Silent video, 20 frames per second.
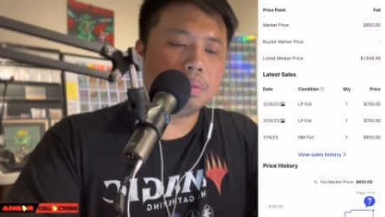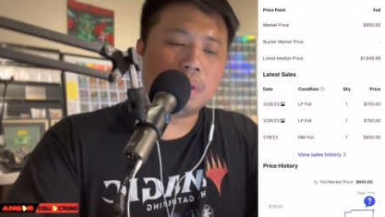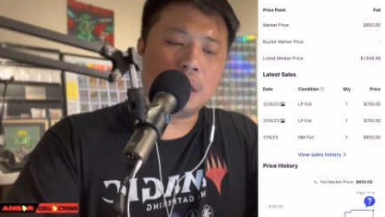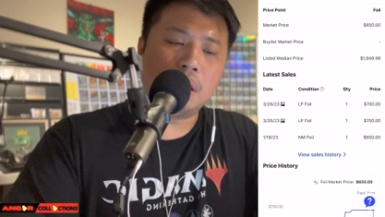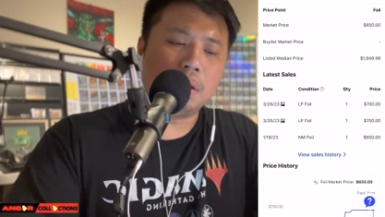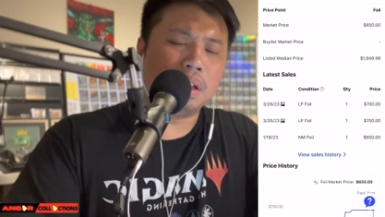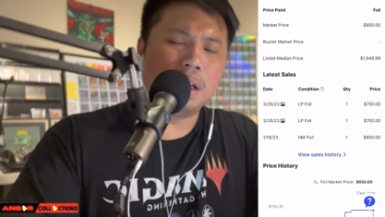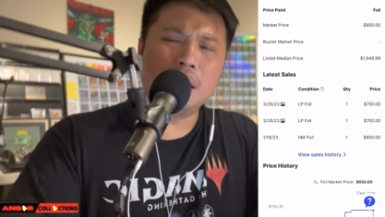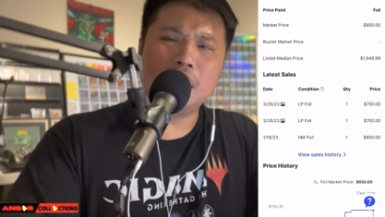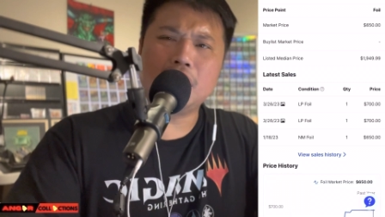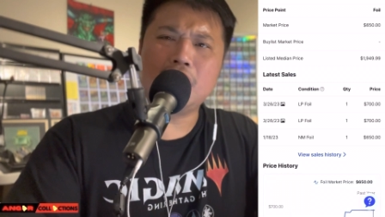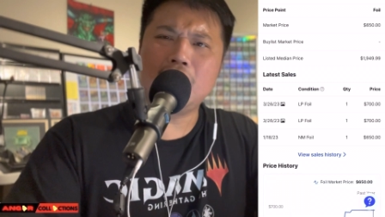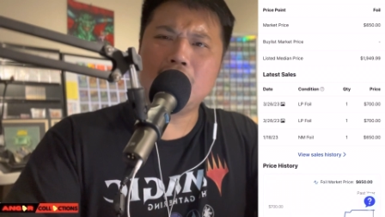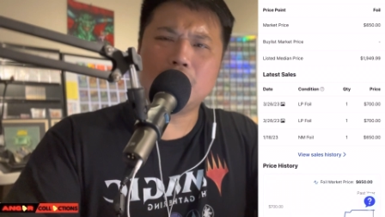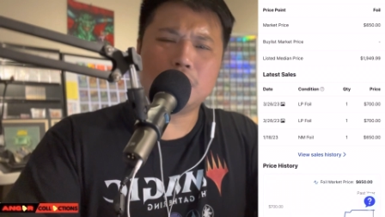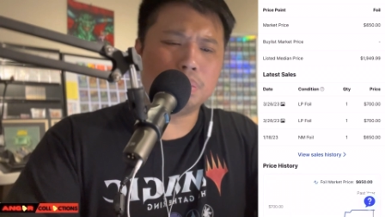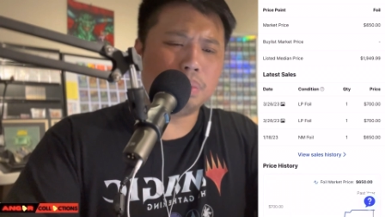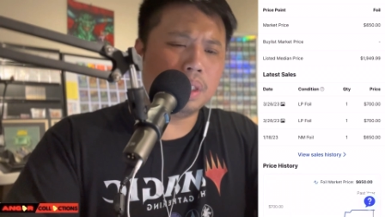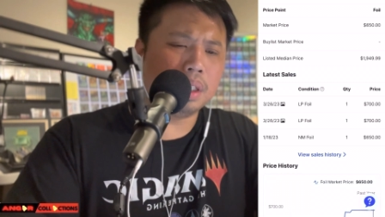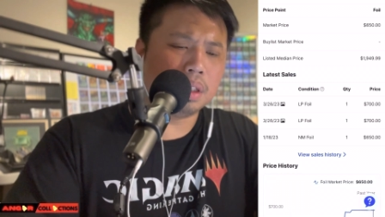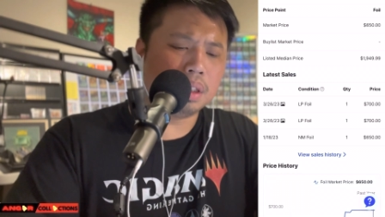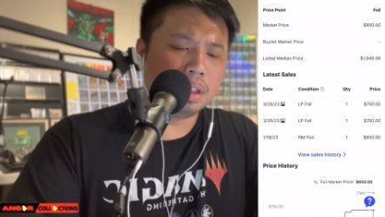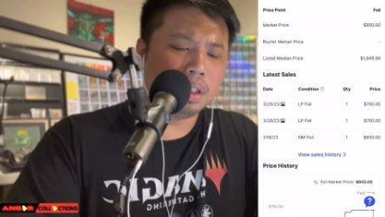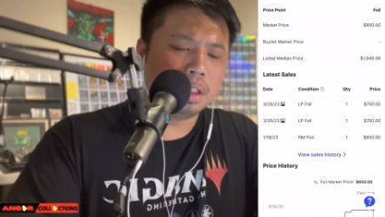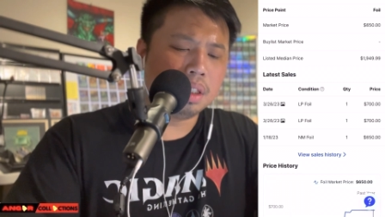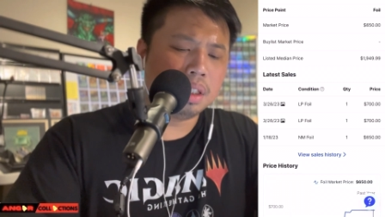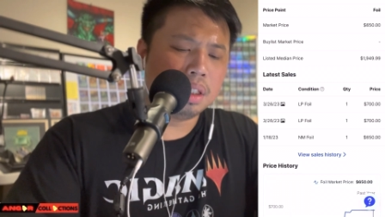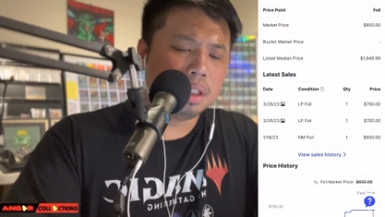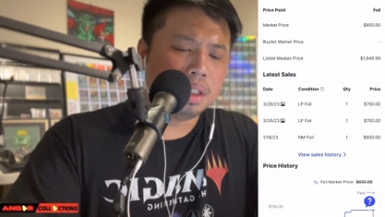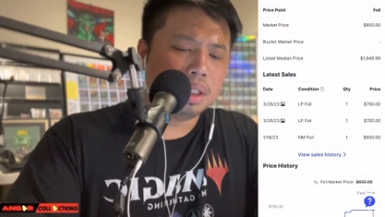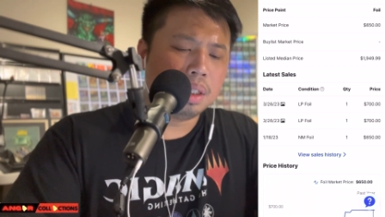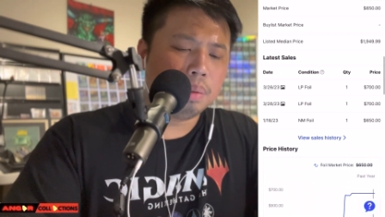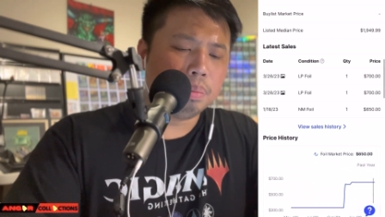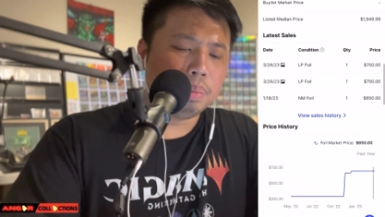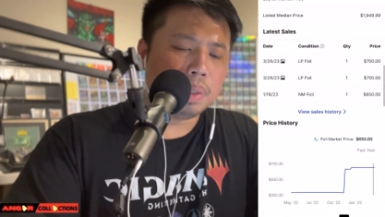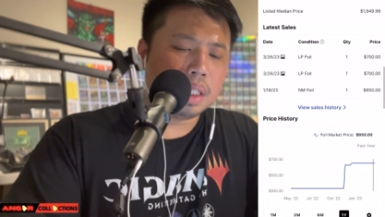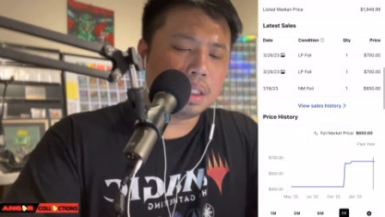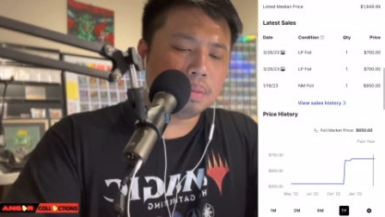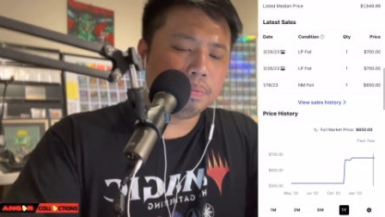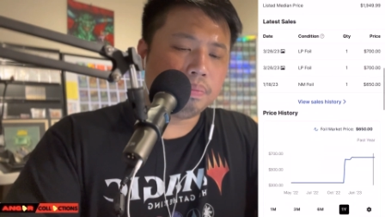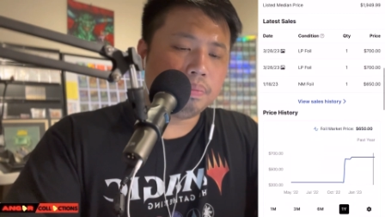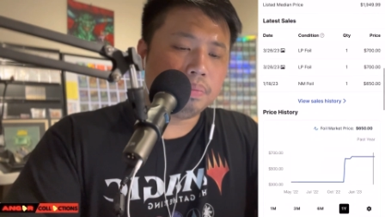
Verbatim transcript: Wow, that, that is weird. But